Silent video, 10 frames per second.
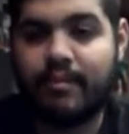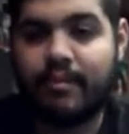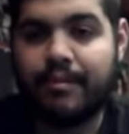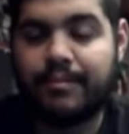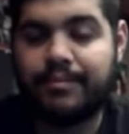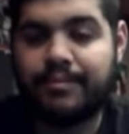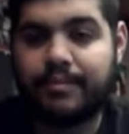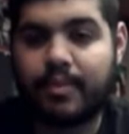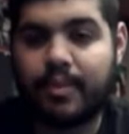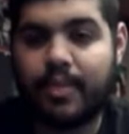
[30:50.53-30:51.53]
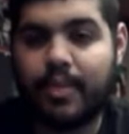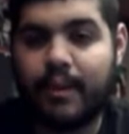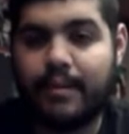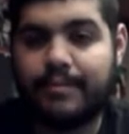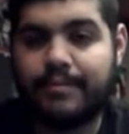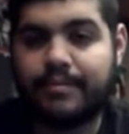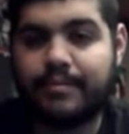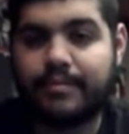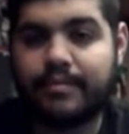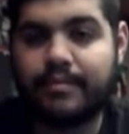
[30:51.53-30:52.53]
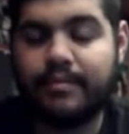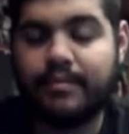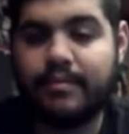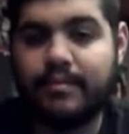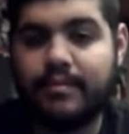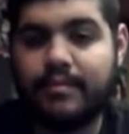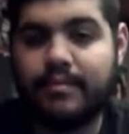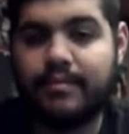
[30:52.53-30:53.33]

The person shown says nothing.